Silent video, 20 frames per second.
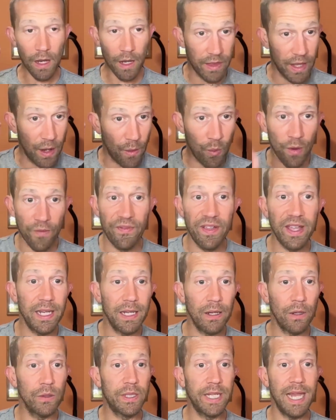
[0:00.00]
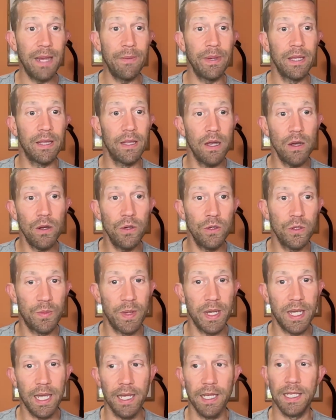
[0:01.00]
that we're videotaping those,
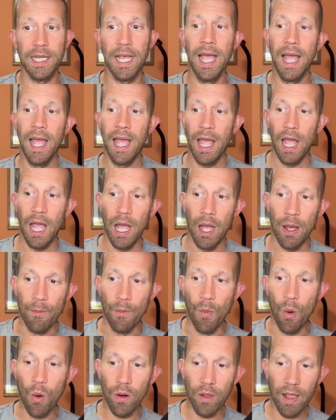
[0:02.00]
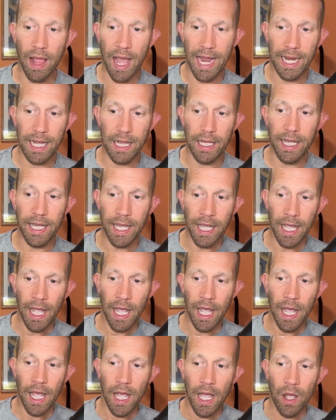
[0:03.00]
because more likely
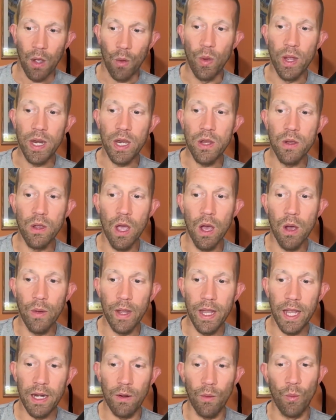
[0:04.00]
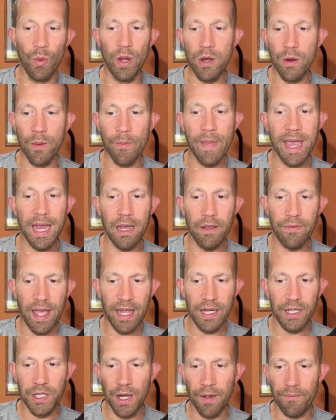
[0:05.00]
when you go in, when you're making
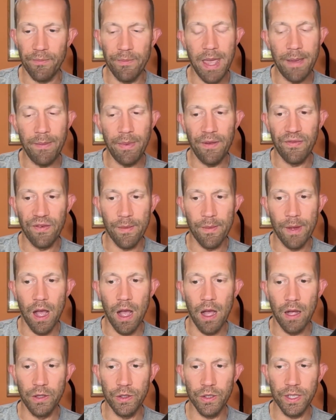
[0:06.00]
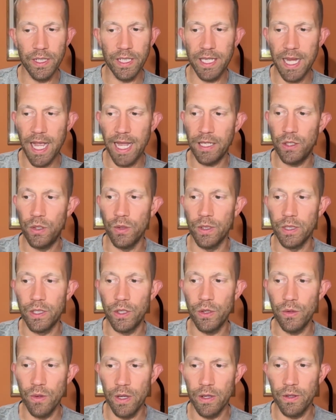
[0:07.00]
that jump, maybe from a 100 set to a
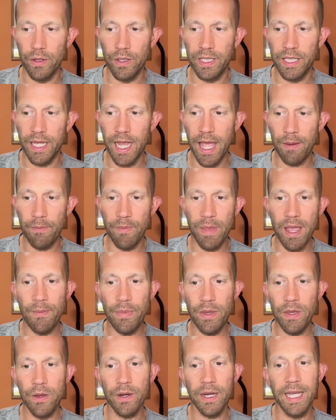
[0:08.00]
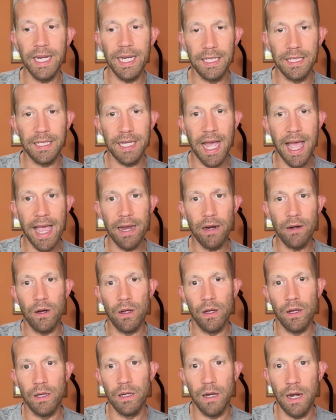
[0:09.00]
200 set, maybe you're getting tired
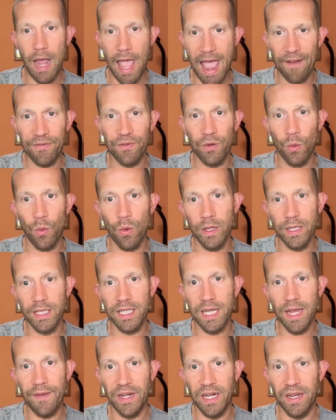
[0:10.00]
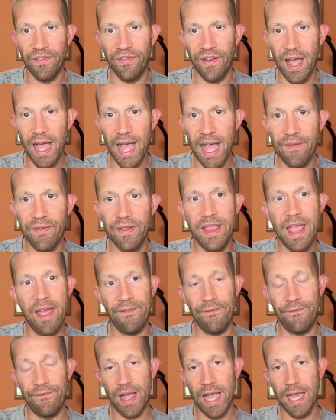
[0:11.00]
on after 175, and
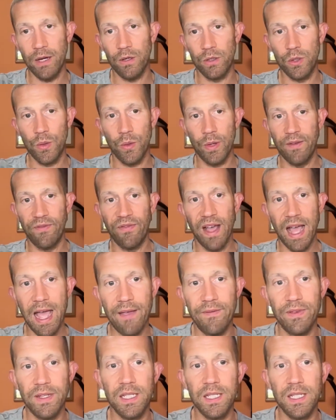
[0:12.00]
that final 25